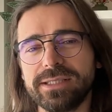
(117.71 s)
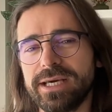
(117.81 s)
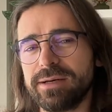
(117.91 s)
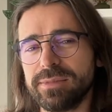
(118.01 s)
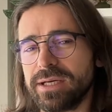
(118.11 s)

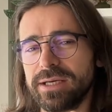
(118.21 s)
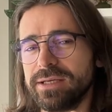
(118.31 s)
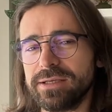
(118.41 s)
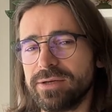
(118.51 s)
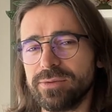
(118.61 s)
yeah i'm not
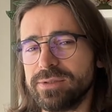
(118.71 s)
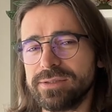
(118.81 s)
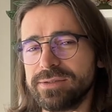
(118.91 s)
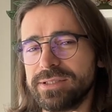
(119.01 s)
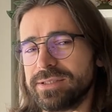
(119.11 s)
gonna go
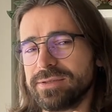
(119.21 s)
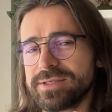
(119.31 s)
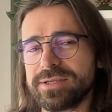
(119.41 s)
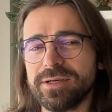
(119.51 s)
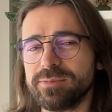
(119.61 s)
into
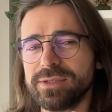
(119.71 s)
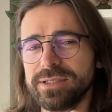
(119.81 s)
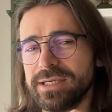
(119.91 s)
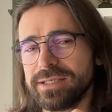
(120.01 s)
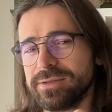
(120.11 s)
details there
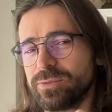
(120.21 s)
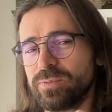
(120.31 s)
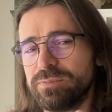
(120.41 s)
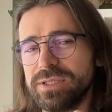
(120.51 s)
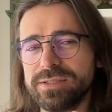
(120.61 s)
but yeah there
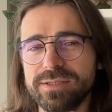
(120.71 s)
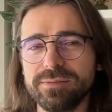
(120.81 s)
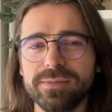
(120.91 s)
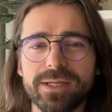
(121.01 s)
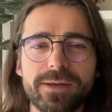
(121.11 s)
have been
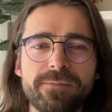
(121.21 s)
some